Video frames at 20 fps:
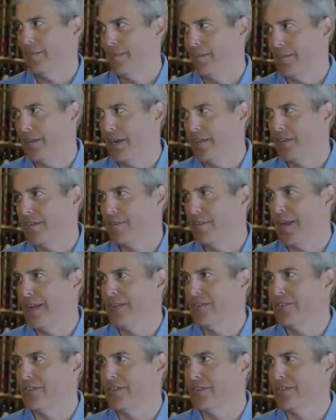project
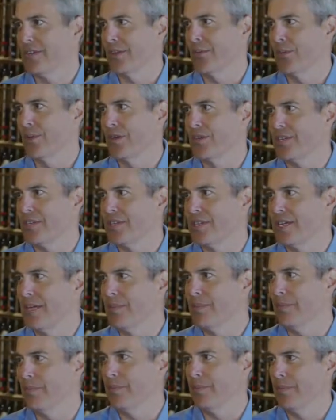managers are the ones
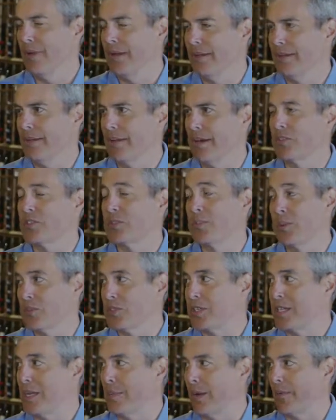that are
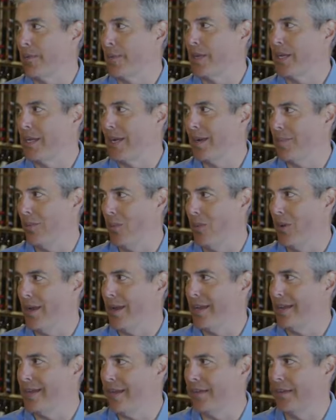supposed to keep everybody on
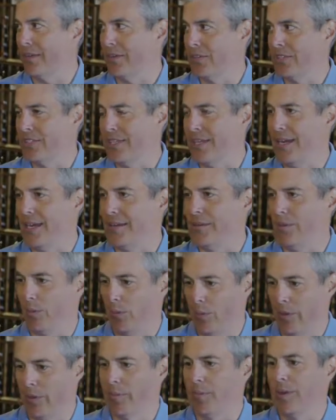point and understand
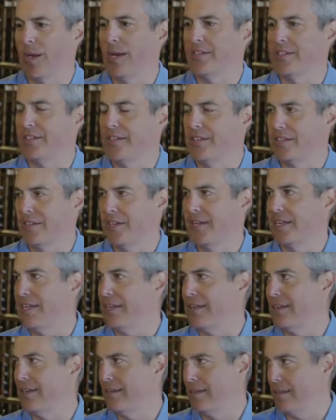where the project is at
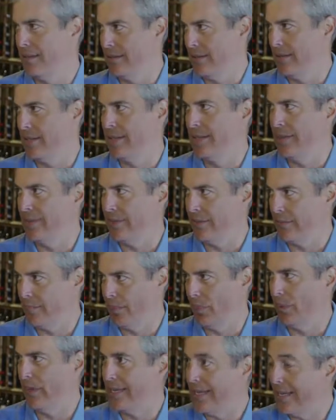any given
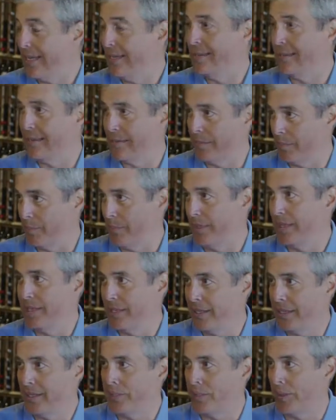point in
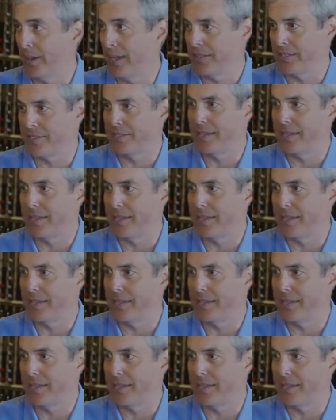the project